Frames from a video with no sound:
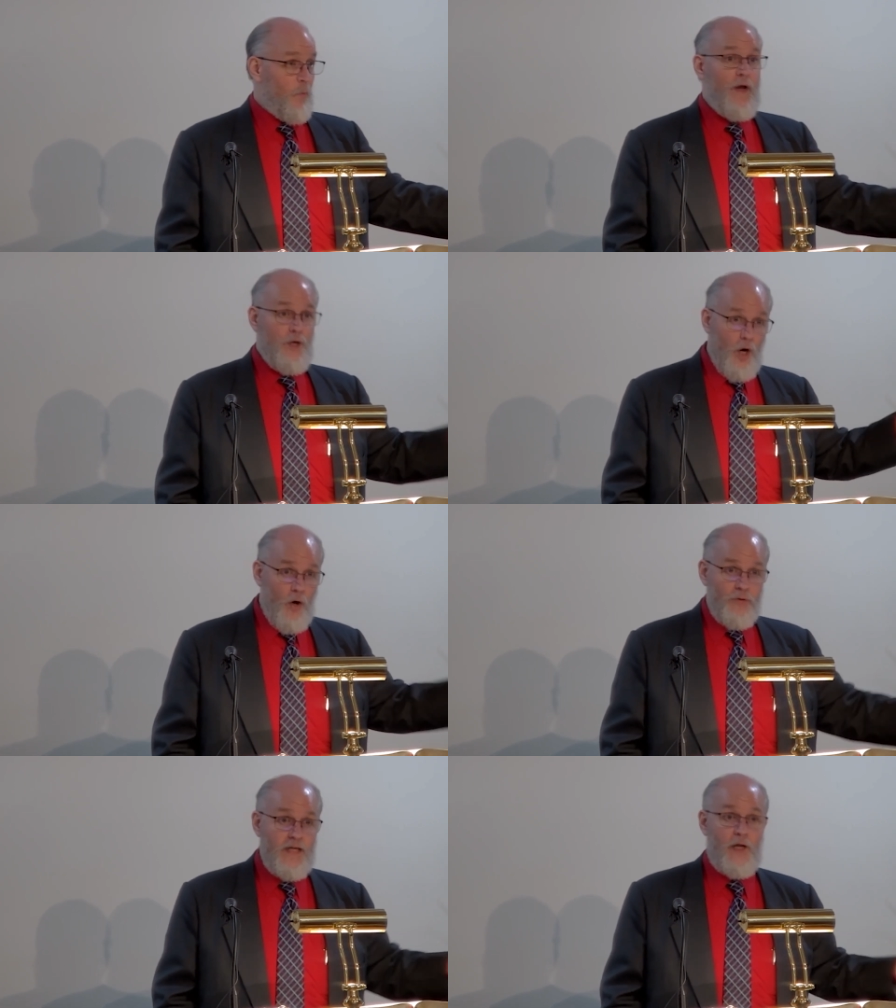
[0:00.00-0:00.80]
We
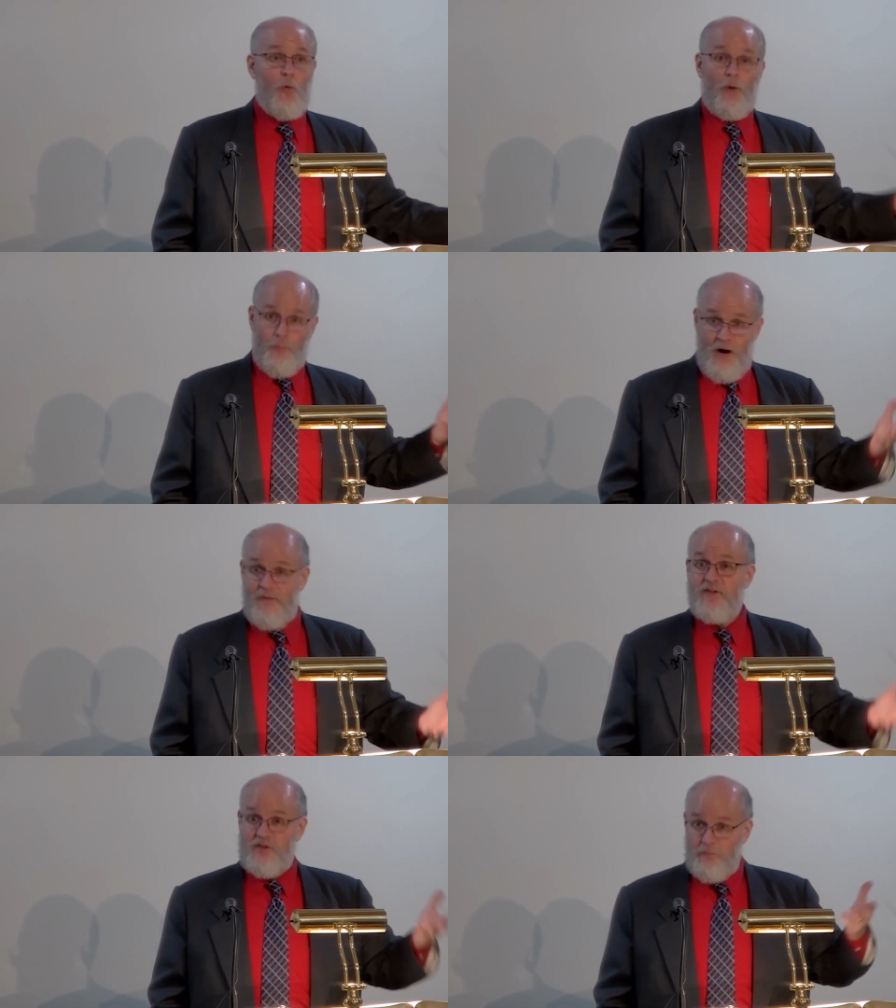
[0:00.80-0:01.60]
know that there were
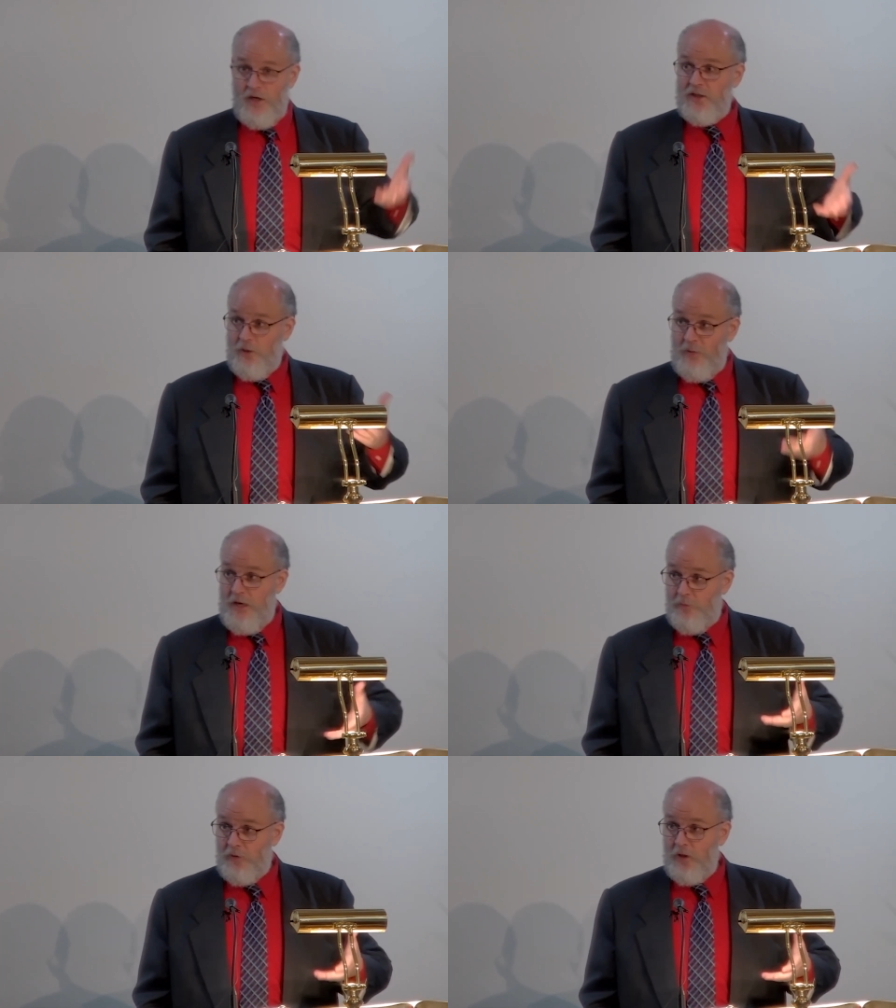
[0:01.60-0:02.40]
prophets among the
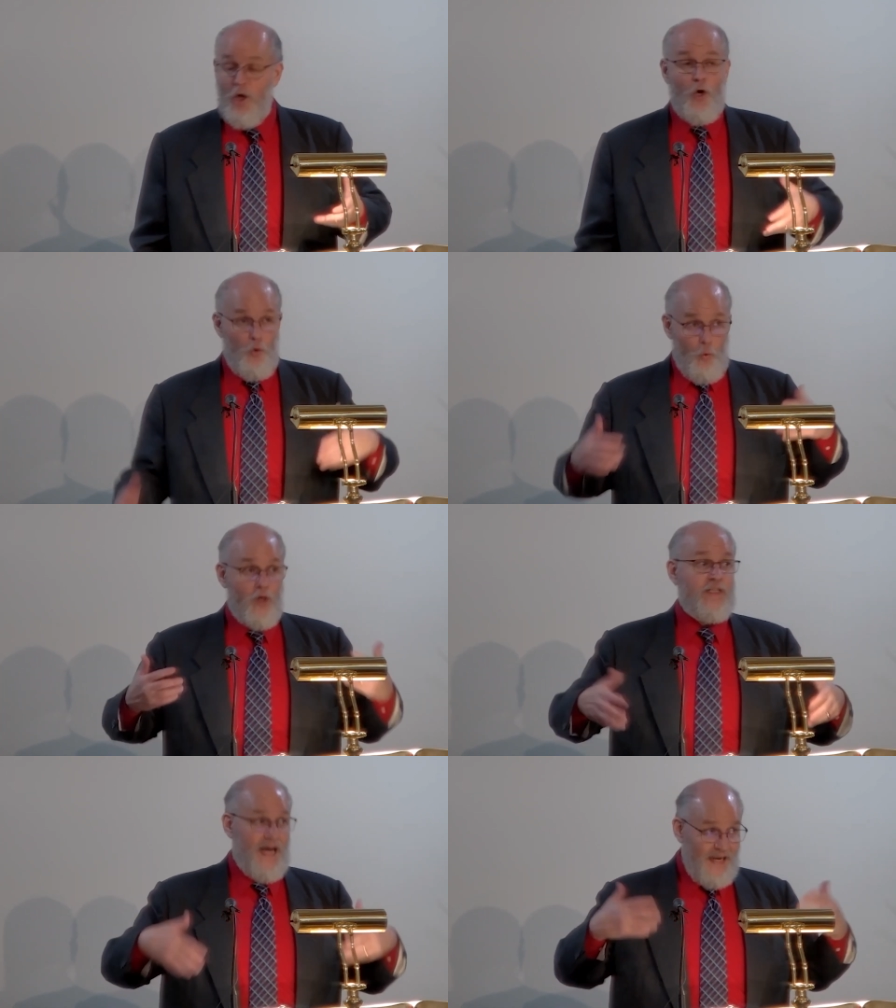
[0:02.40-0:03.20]
people who
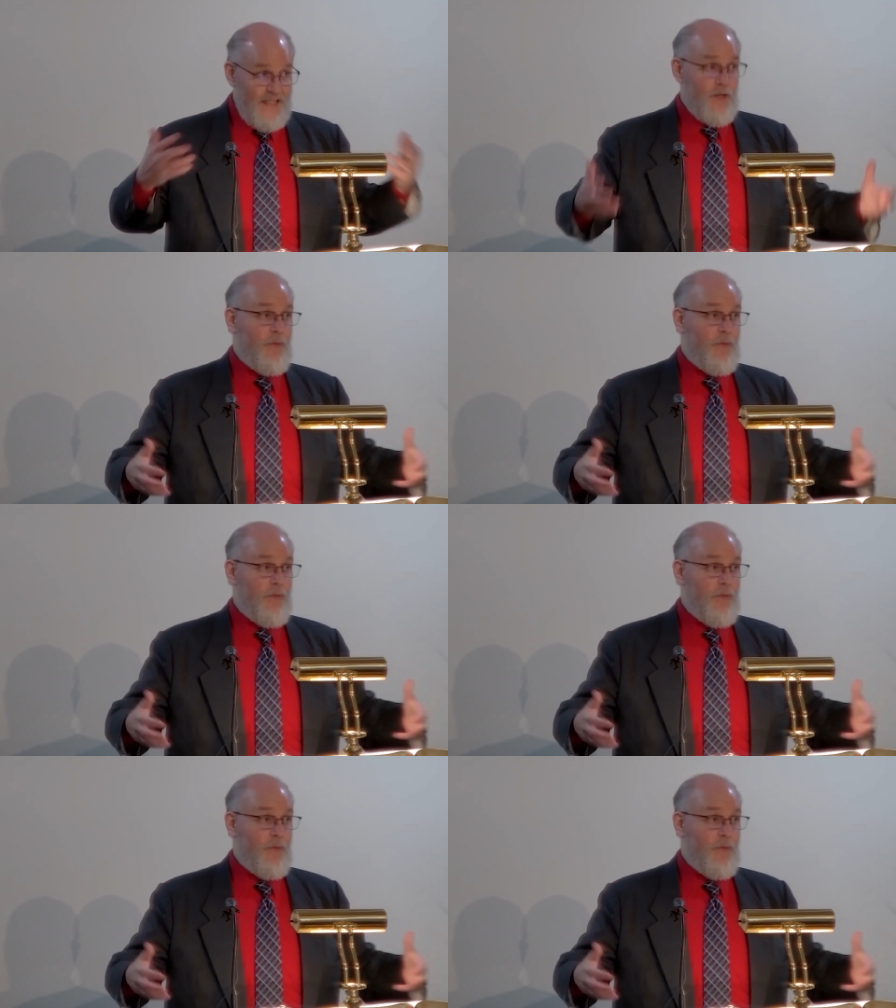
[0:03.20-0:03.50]
were telling